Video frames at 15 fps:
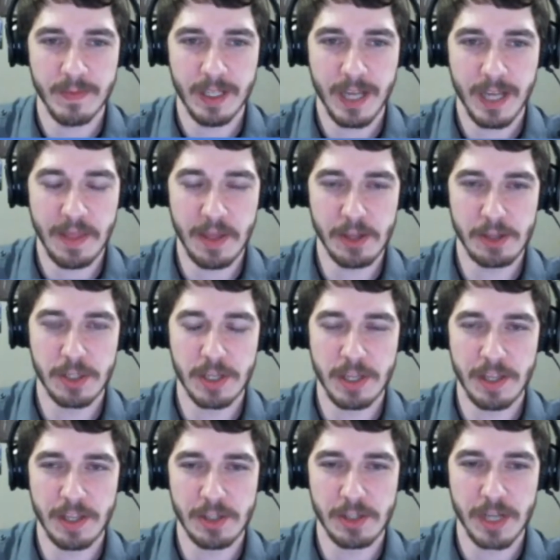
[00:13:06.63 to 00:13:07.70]
And this
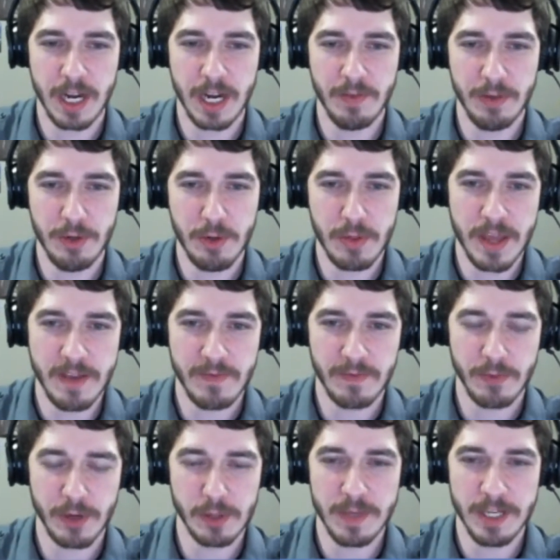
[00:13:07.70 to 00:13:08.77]
is kind of a new thing
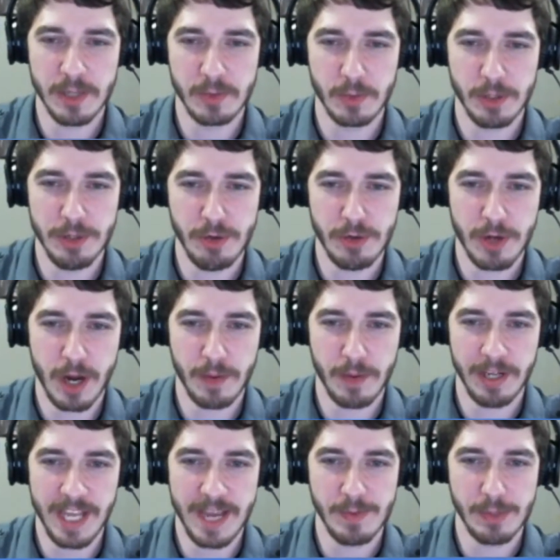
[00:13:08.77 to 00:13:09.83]
for us because we're usually talking
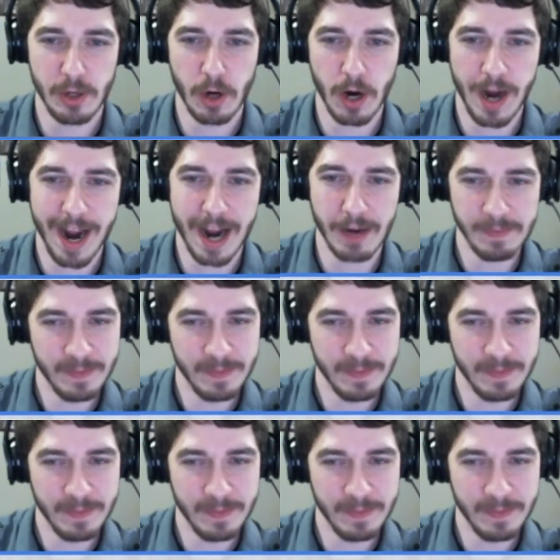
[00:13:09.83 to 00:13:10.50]
about games that are out.